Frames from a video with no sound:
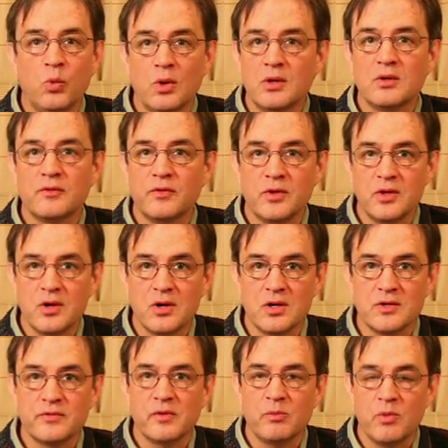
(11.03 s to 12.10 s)
wonderful
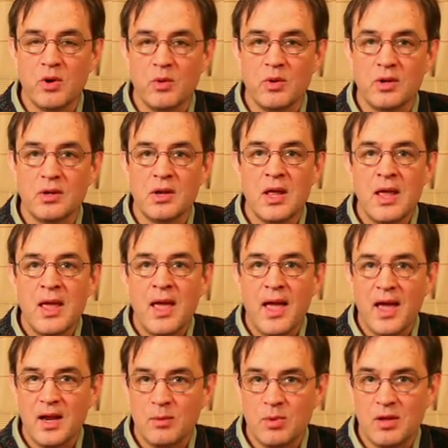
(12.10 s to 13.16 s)
yarn from Rowan,
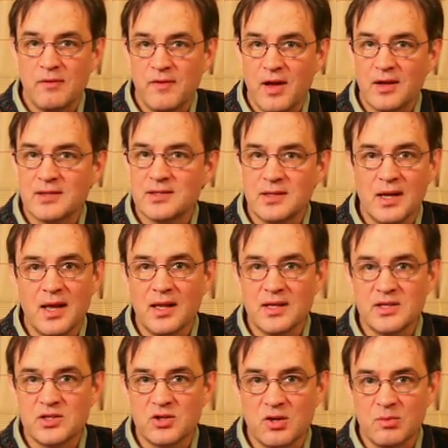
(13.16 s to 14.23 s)
Annabelle Fox, and
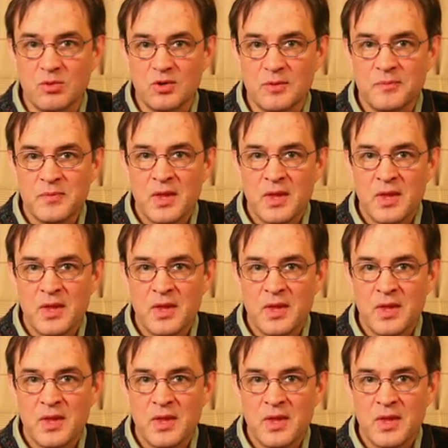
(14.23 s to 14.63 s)
Alice Starmore,